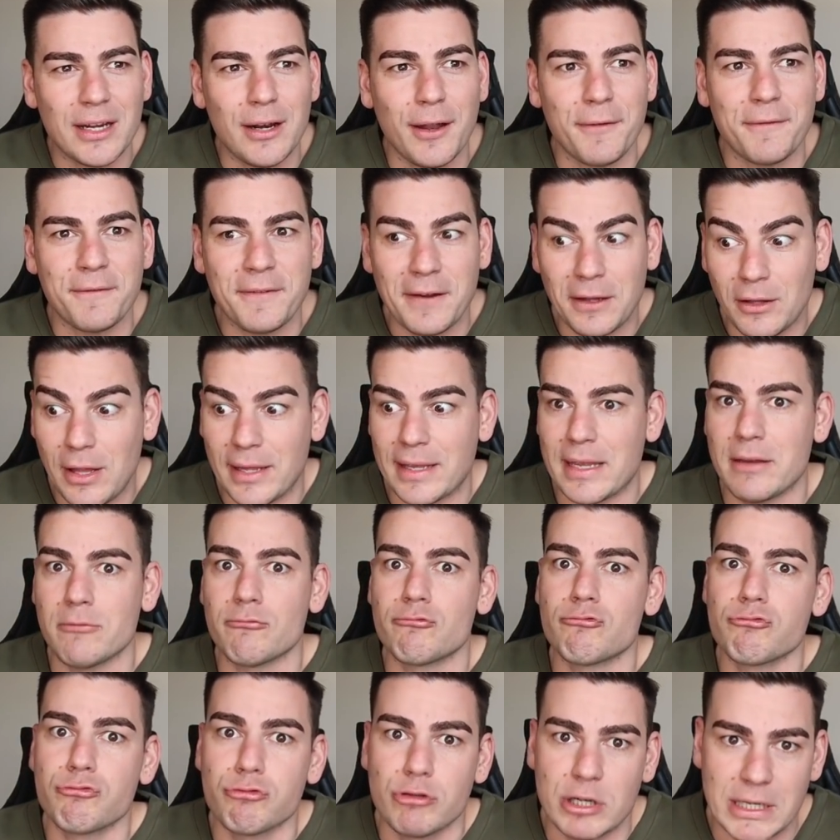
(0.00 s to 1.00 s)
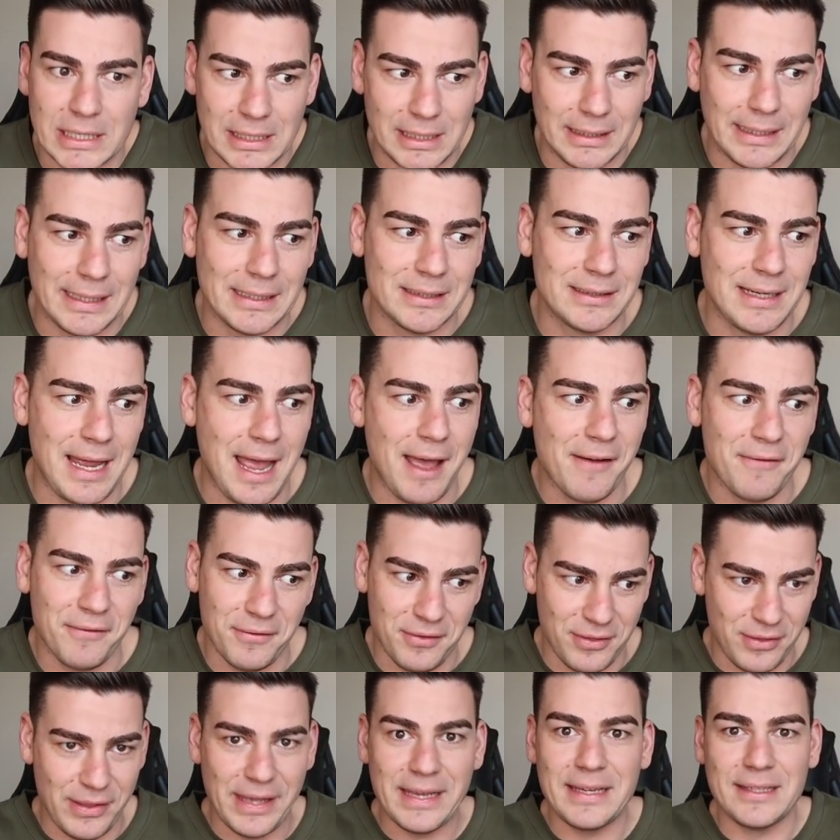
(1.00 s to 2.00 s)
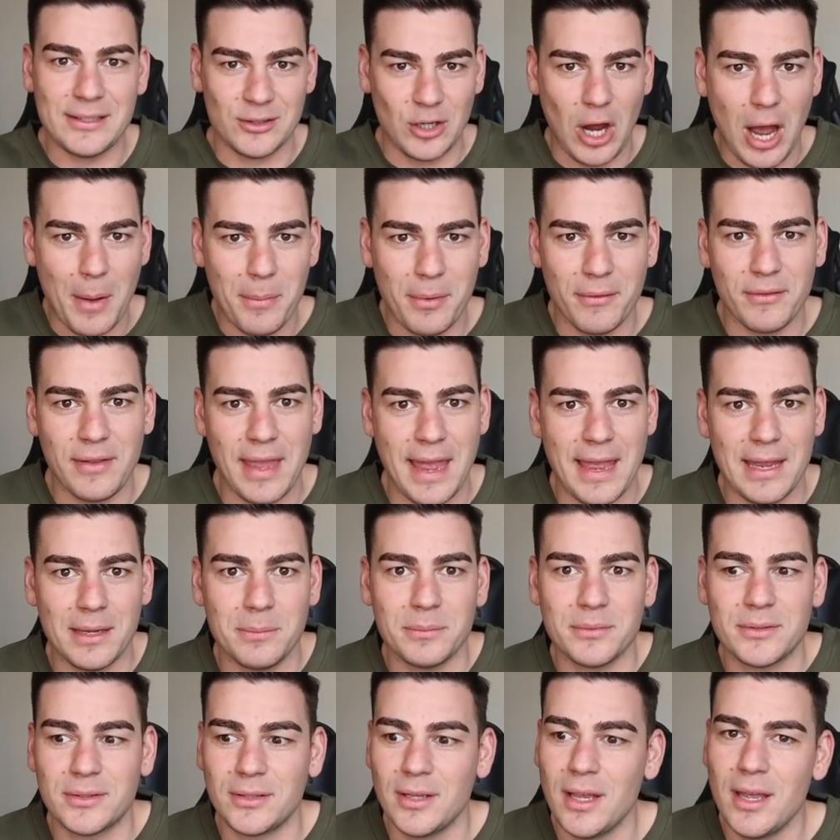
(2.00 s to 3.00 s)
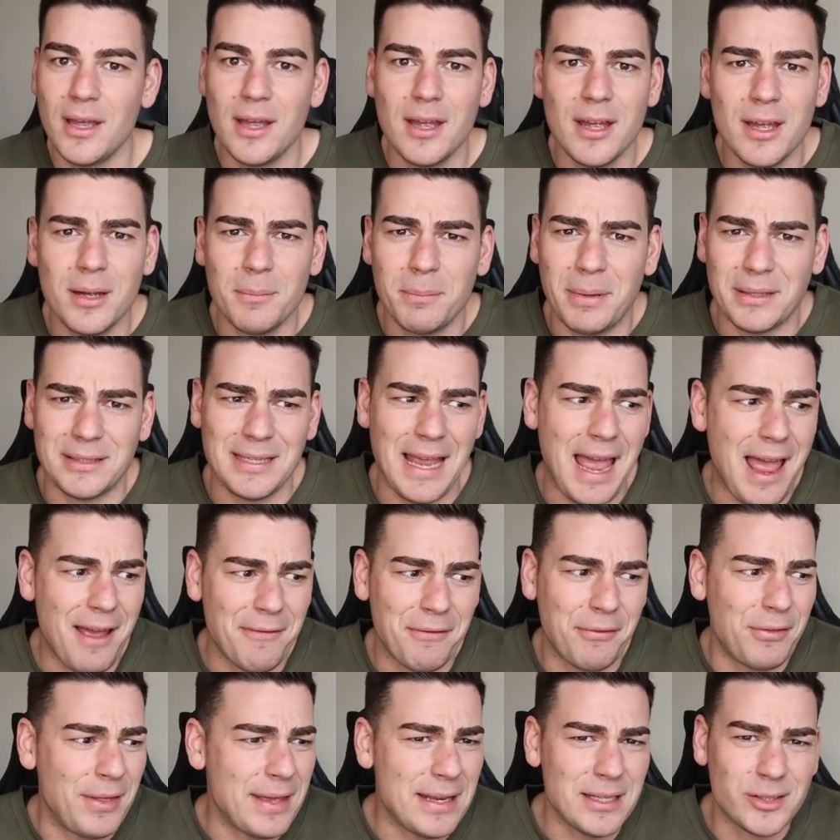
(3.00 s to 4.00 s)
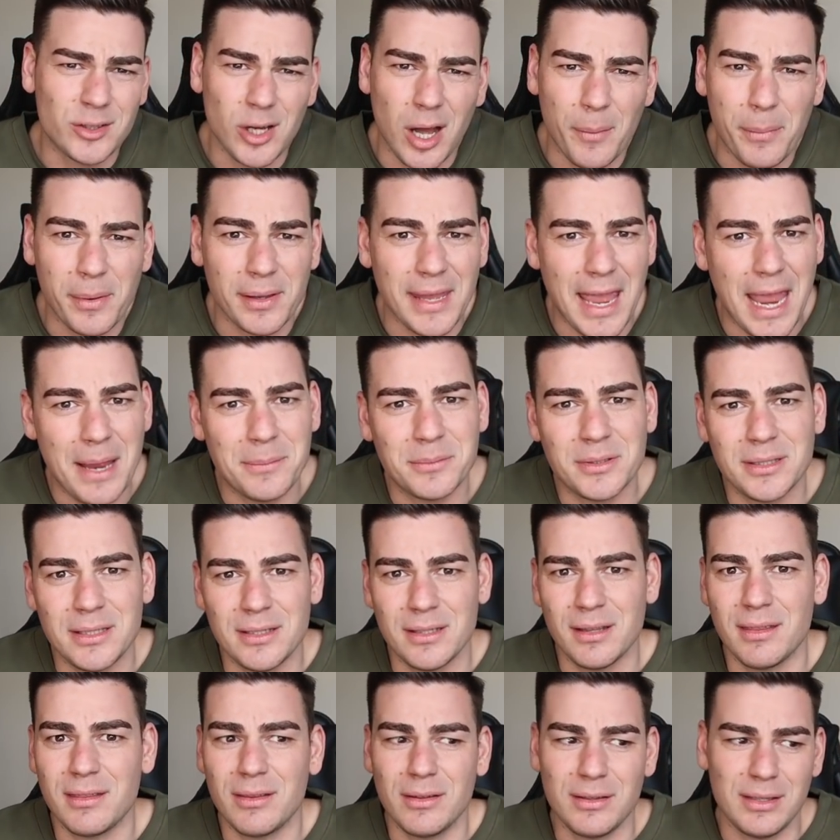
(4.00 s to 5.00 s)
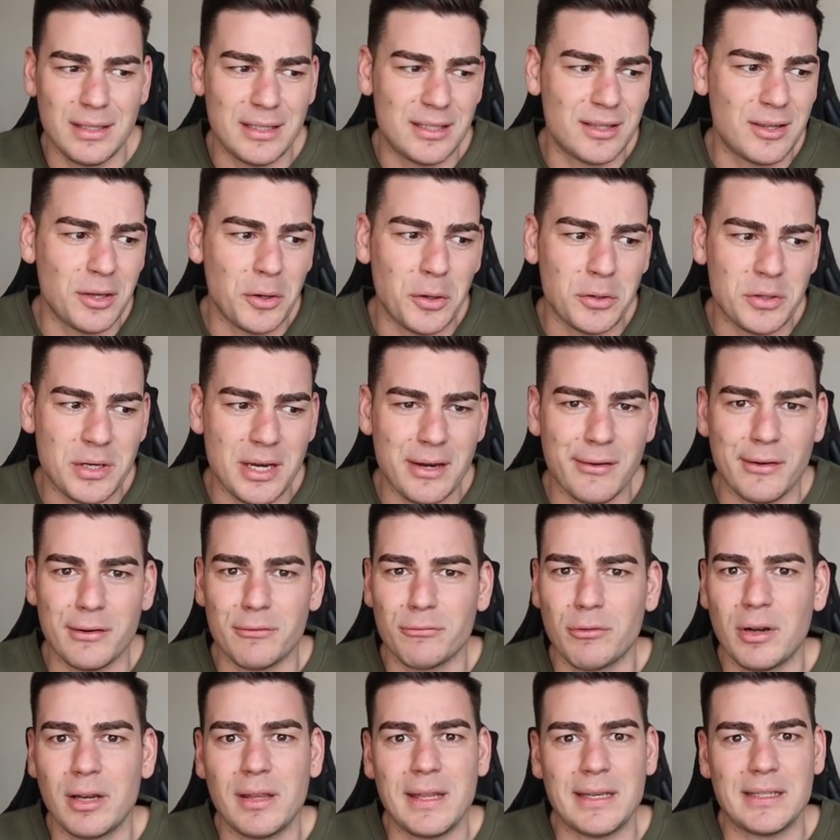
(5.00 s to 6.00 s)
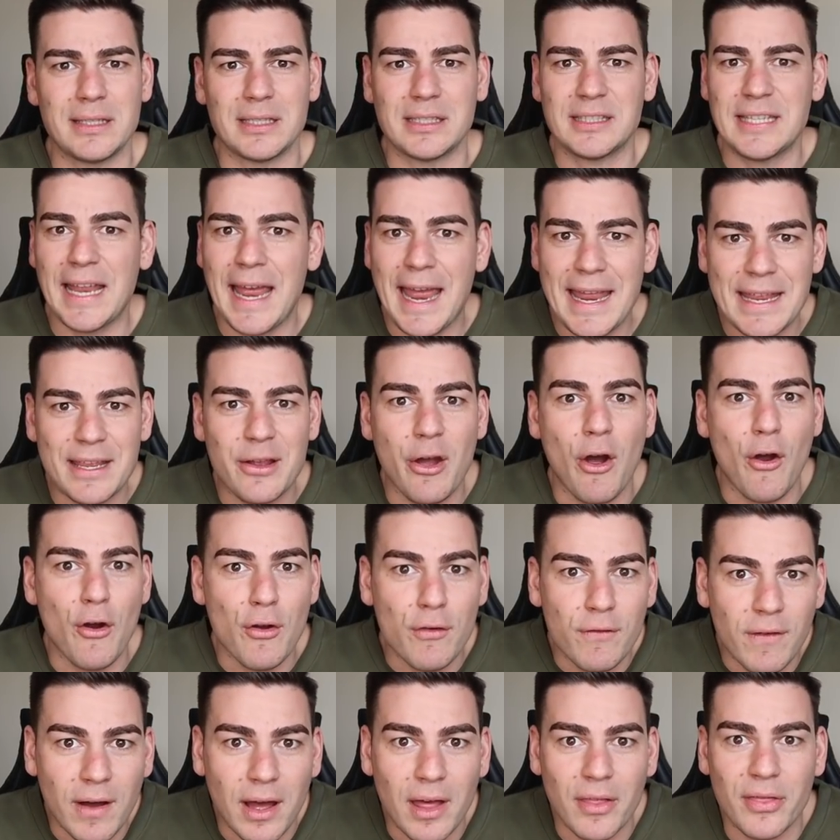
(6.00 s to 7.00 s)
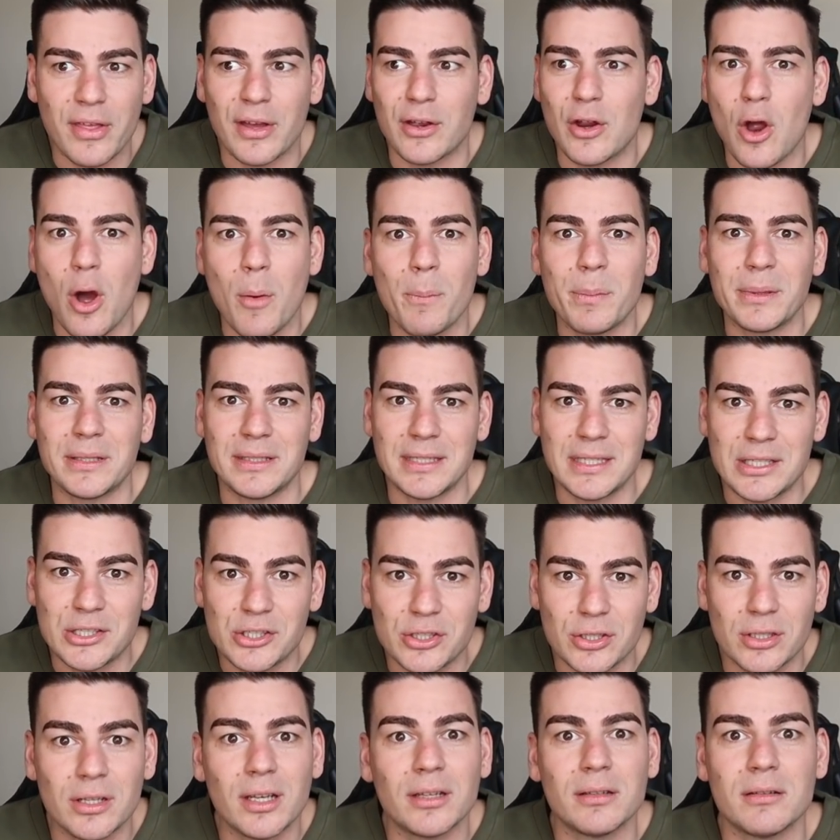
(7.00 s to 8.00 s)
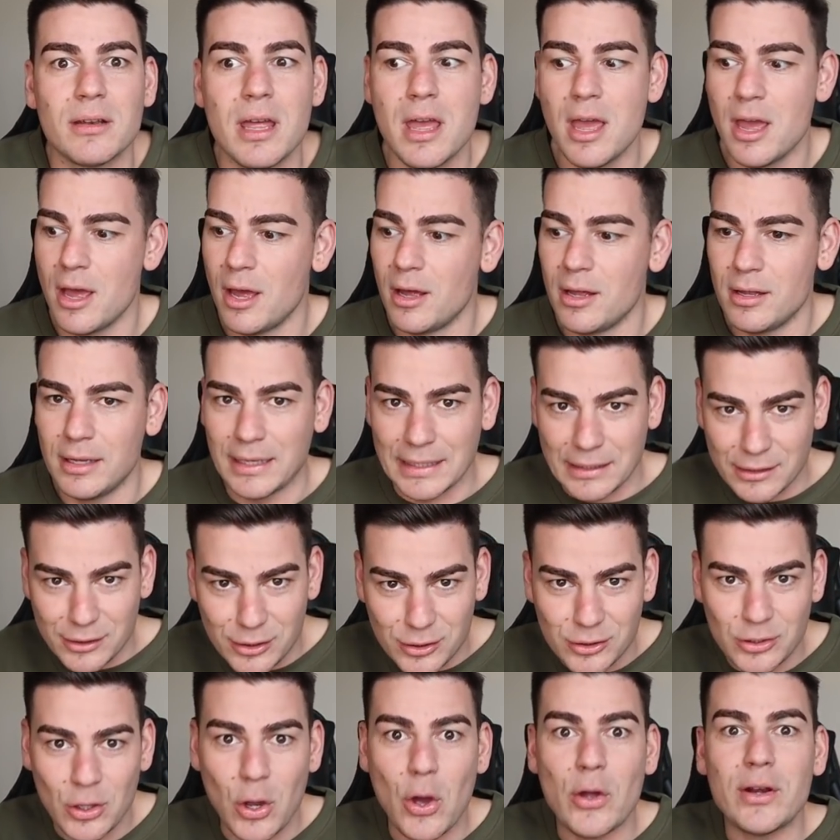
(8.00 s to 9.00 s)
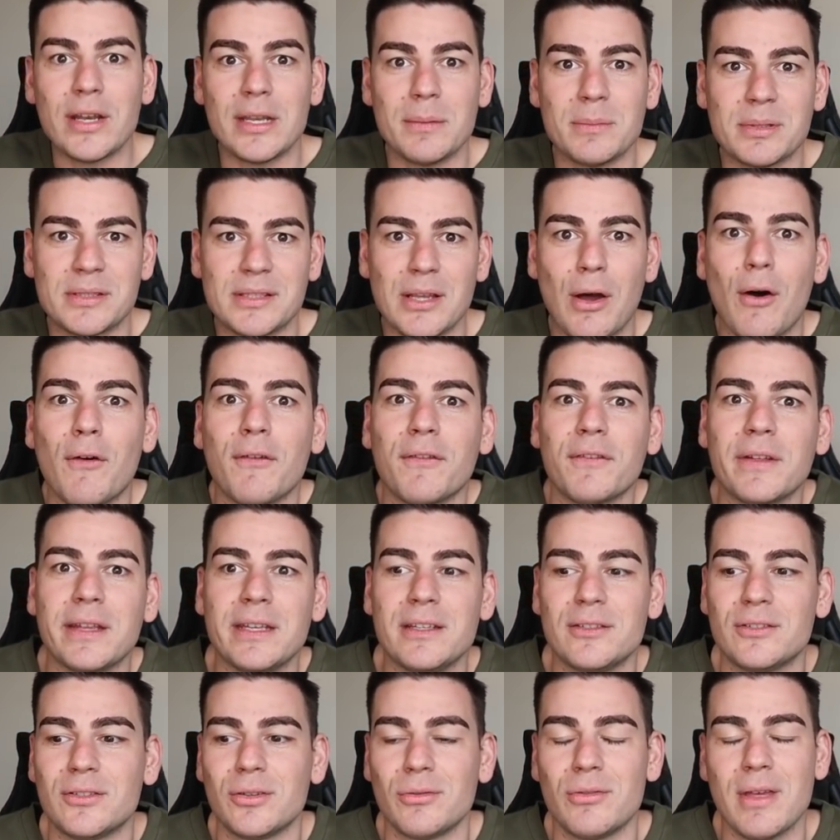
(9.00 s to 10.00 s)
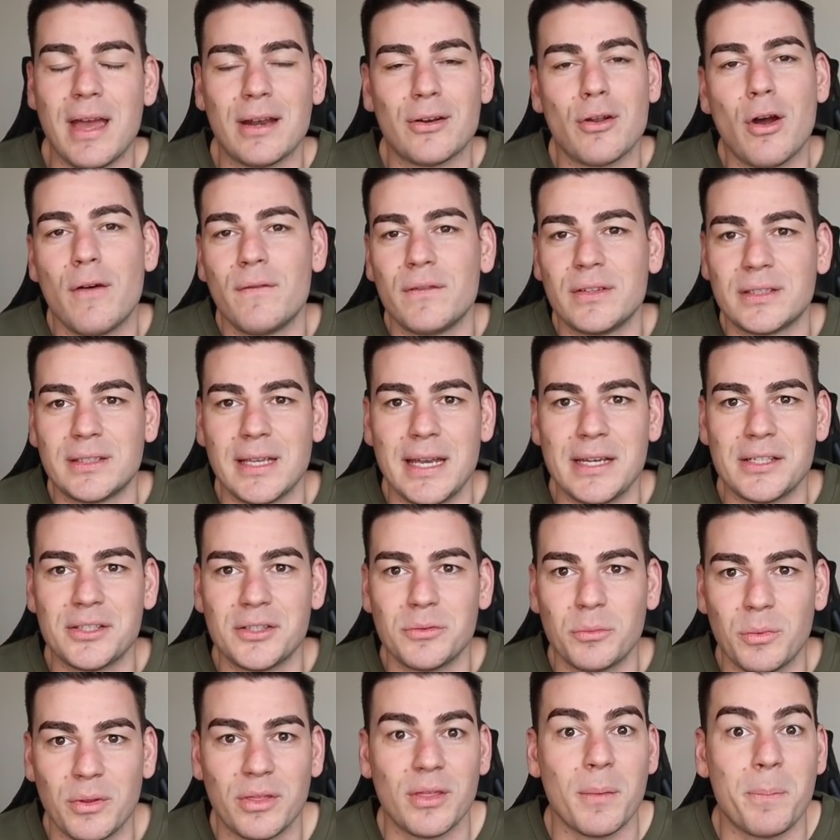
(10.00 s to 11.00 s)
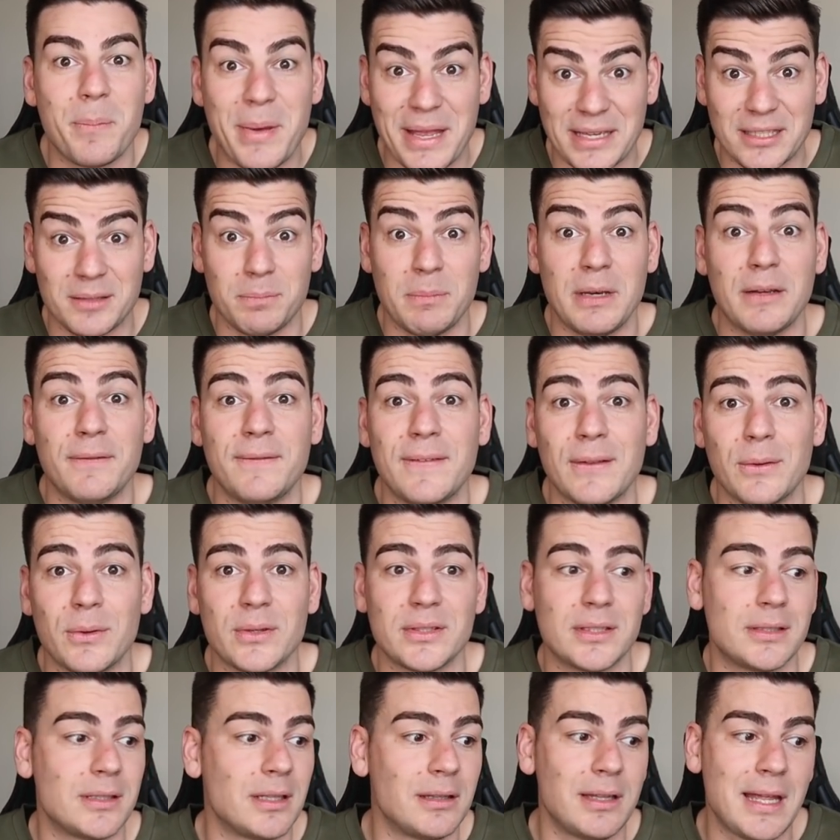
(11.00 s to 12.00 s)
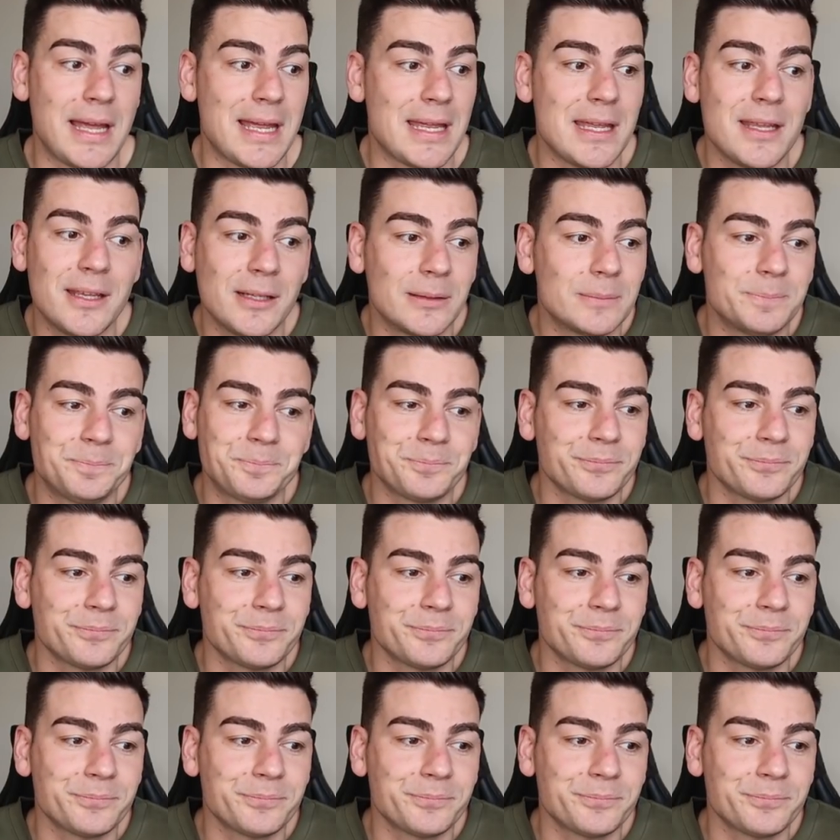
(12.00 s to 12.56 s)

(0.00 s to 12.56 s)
I felt like he really needs to have these type of games, but to have these type of games in his, in his third year and really just take over the competition and insert himself into that conversation with the best midfielders in the league